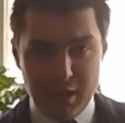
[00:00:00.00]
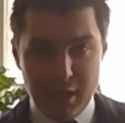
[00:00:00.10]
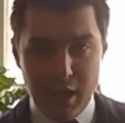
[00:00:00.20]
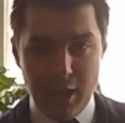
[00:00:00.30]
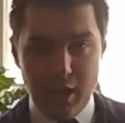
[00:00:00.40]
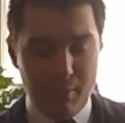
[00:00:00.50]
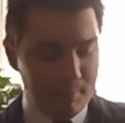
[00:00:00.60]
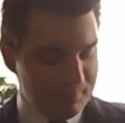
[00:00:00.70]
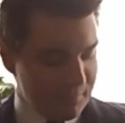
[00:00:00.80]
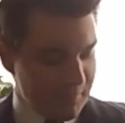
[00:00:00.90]

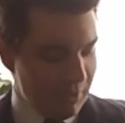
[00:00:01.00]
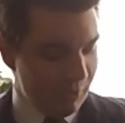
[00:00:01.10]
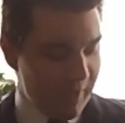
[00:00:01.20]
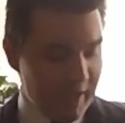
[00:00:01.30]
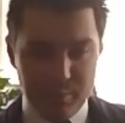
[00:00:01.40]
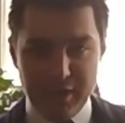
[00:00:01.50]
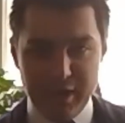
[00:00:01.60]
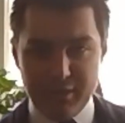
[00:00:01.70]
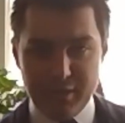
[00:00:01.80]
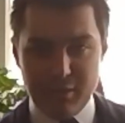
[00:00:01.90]
Find a
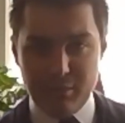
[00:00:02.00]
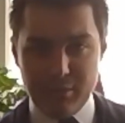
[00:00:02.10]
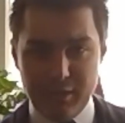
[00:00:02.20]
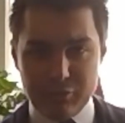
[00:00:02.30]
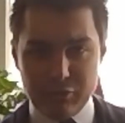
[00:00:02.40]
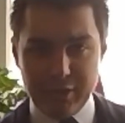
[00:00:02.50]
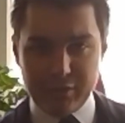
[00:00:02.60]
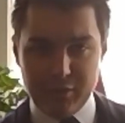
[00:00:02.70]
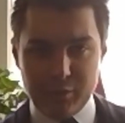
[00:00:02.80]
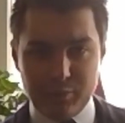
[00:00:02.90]
brand that you trust. A
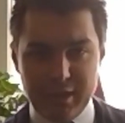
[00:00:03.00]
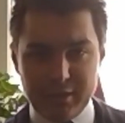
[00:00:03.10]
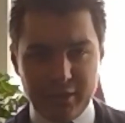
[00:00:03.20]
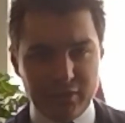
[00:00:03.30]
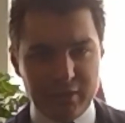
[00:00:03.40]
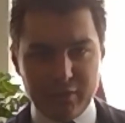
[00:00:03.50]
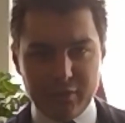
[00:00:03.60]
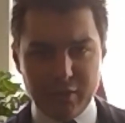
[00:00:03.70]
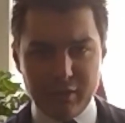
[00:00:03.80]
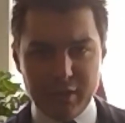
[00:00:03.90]
good brand doesn't
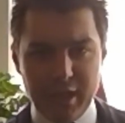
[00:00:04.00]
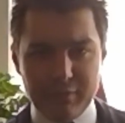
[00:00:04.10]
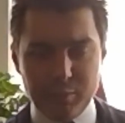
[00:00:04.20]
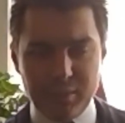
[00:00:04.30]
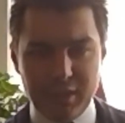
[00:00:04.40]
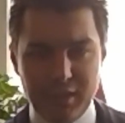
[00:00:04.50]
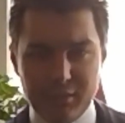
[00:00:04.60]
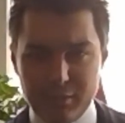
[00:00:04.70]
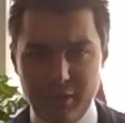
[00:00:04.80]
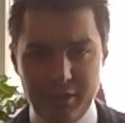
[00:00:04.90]
necessarily have to be
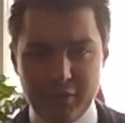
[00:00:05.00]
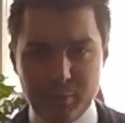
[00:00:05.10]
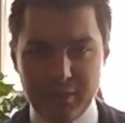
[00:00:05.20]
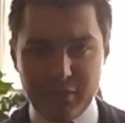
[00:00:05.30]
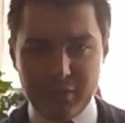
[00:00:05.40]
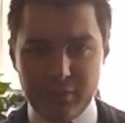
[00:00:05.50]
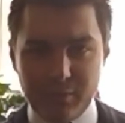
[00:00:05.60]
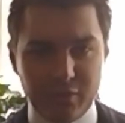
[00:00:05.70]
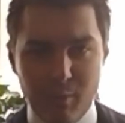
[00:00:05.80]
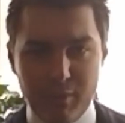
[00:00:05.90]
really expensive.
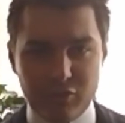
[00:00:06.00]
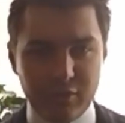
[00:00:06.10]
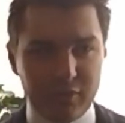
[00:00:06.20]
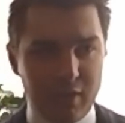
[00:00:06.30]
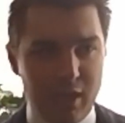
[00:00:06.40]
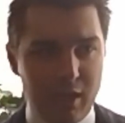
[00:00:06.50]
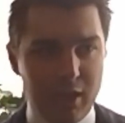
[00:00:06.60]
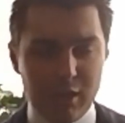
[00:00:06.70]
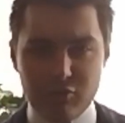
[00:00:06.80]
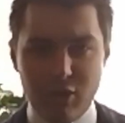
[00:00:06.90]
Some are just
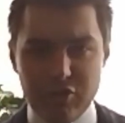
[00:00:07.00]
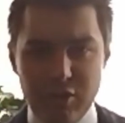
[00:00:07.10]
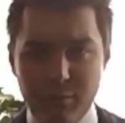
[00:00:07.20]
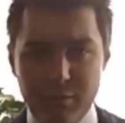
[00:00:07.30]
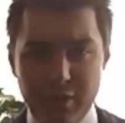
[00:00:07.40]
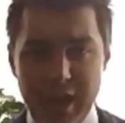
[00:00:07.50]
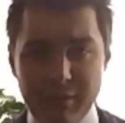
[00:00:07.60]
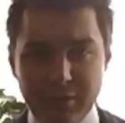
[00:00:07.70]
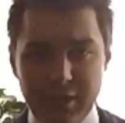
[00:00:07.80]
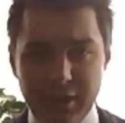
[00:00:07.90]
charging you for their
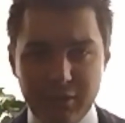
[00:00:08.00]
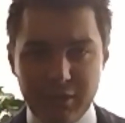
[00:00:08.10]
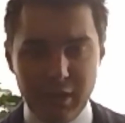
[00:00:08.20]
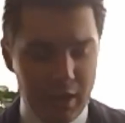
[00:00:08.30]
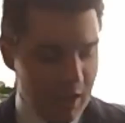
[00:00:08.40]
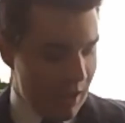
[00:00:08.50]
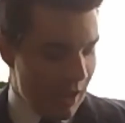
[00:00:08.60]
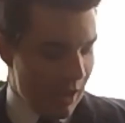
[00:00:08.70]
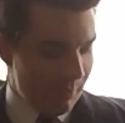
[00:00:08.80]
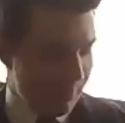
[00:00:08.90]
advertising.
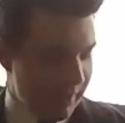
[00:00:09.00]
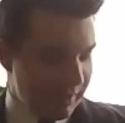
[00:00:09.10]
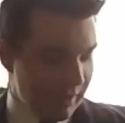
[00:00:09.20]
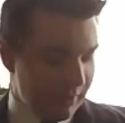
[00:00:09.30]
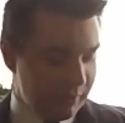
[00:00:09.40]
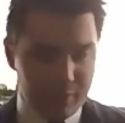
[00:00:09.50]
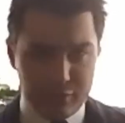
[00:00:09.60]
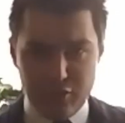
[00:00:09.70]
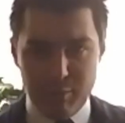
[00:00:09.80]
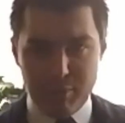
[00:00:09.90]
But some of the
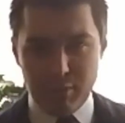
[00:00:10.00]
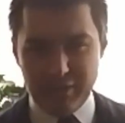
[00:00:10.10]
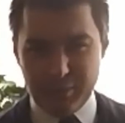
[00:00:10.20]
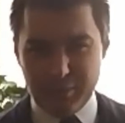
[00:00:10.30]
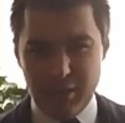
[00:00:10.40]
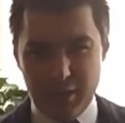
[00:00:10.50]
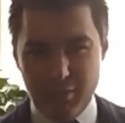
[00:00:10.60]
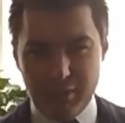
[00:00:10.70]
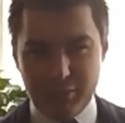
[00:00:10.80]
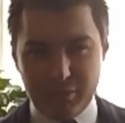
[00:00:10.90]
cheaper ones probably you
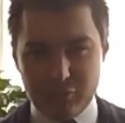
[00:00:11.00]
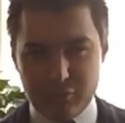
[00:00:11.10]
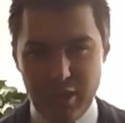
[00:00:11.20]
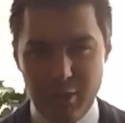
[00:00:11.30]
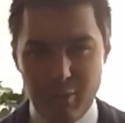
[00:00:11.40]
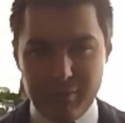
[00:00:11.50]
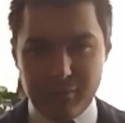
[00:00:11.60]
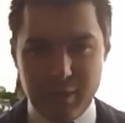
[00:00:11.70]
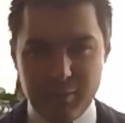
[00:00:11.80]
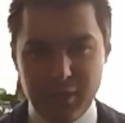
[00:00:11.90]
want to shy away
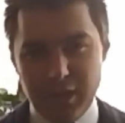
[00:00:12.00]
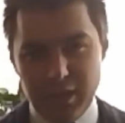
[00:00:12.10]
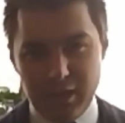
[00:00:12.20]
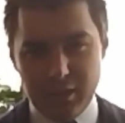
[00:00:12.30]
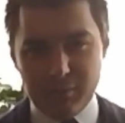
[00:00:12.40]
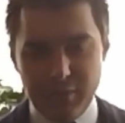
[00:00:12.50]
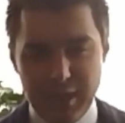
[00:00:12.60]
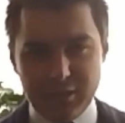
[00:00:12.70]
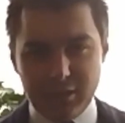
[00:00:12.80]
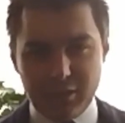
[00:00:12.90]
from.
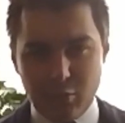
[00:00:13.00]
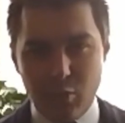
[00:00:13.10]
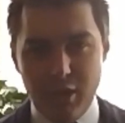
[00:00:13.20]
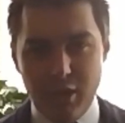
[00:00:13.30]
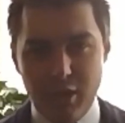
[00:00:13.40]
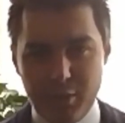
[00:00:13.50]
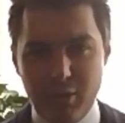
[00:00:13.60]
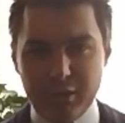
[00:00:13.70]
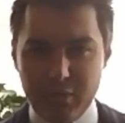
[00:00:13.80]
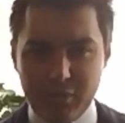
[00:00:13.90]
Find a good quality one,
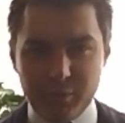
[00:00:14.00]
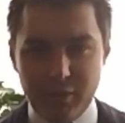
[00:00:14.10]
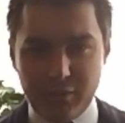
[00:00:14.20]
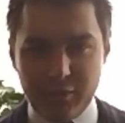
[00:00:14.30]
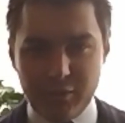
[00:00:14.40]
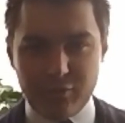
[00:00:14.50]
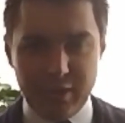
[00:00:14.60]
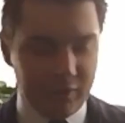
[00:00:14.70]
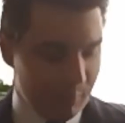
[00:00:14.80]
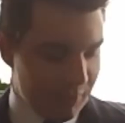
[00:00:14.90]
do some research, find
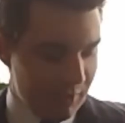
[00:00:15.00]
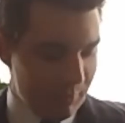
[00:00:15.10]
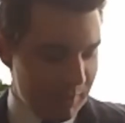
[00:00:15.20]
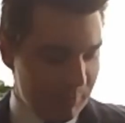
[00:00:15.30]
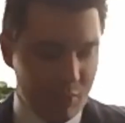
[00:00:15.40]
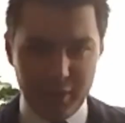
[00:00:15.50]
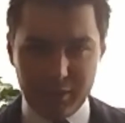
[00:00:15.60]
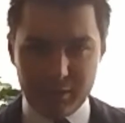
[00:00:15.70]
something in a midpoint,